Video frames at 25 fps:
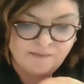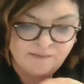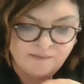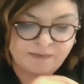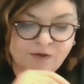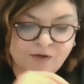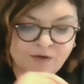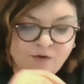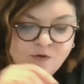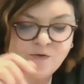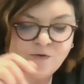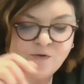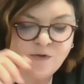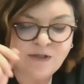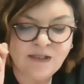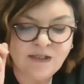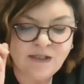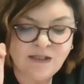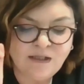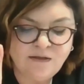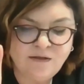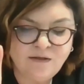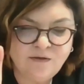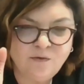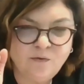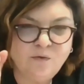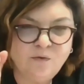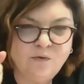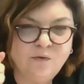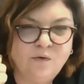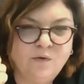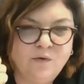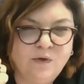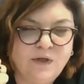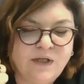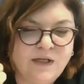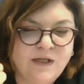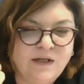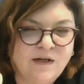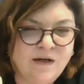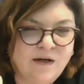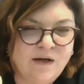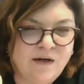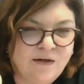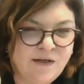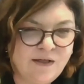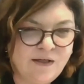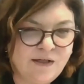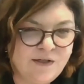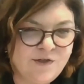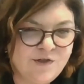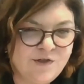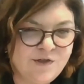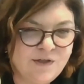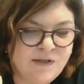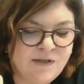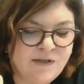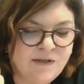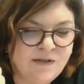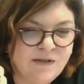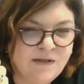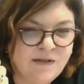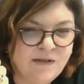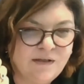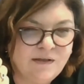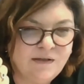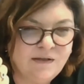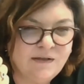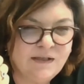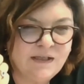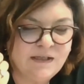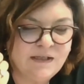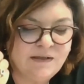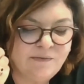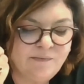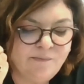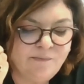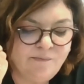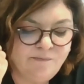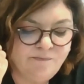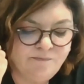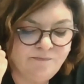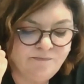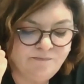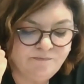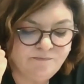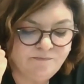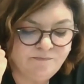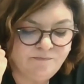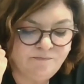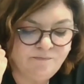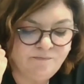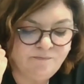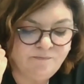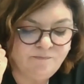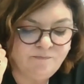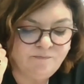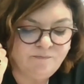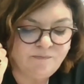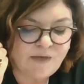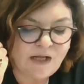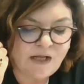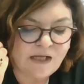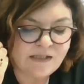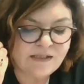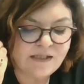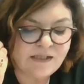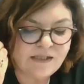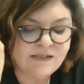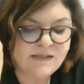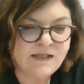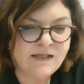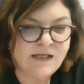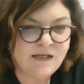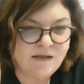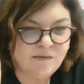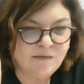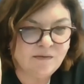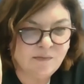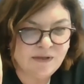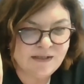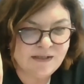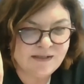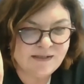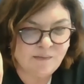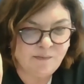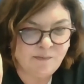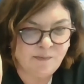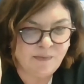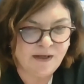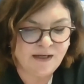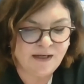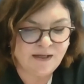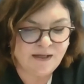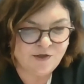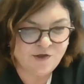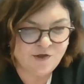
because we need to encourage the sustainable supply